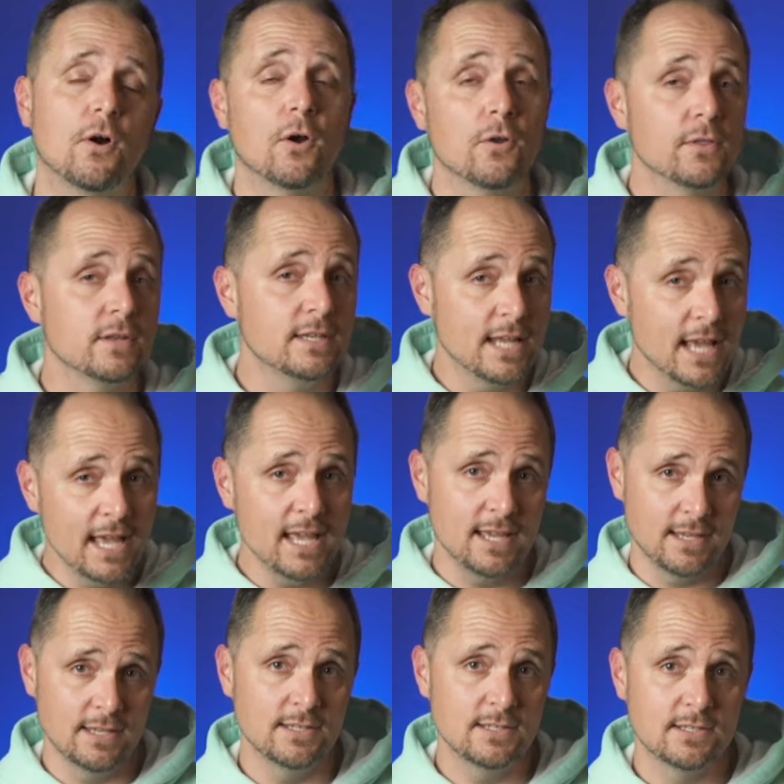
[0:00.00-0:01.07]
are the
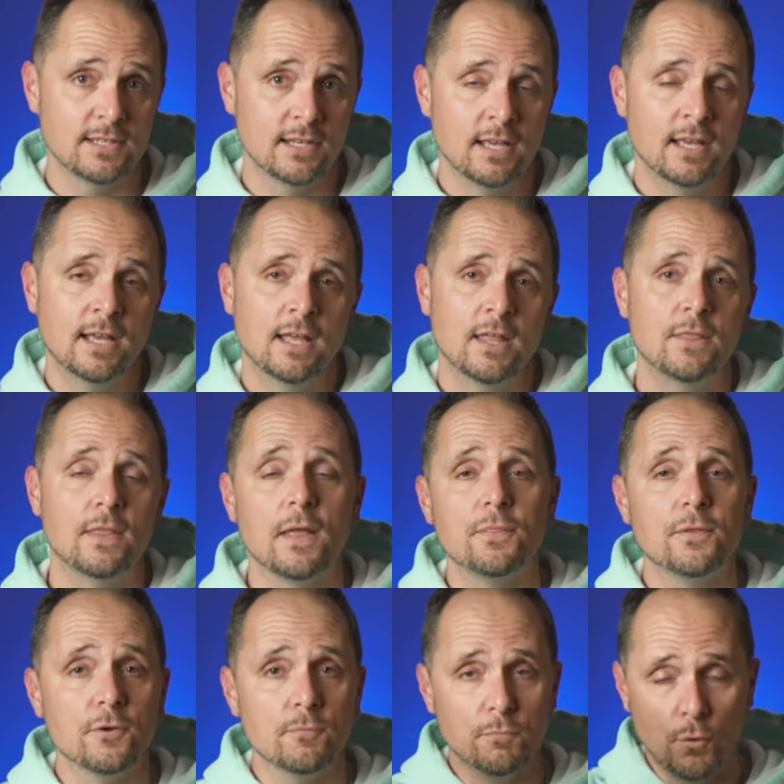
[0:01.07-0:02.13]
days that
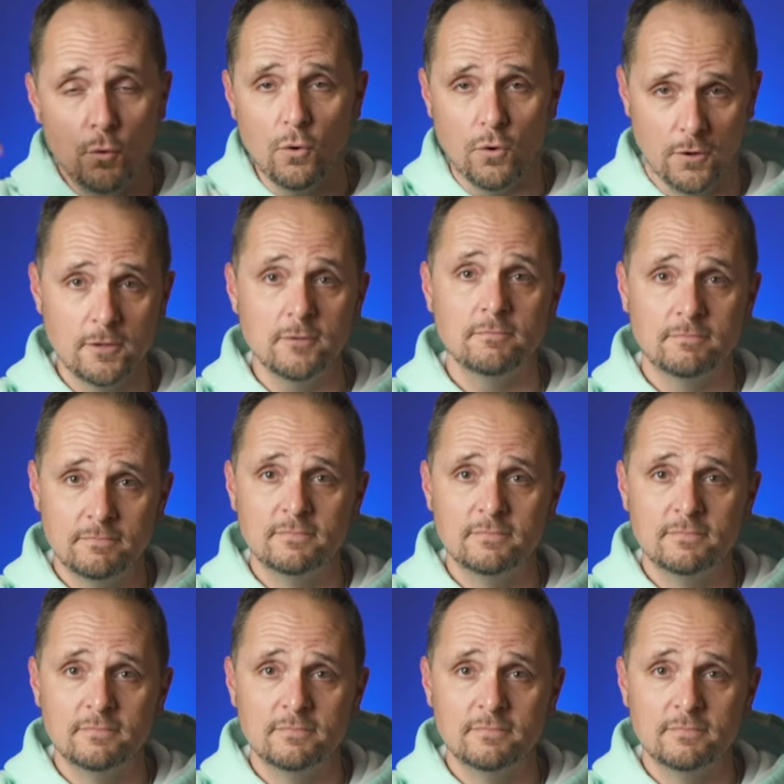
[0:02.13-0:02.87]
they're born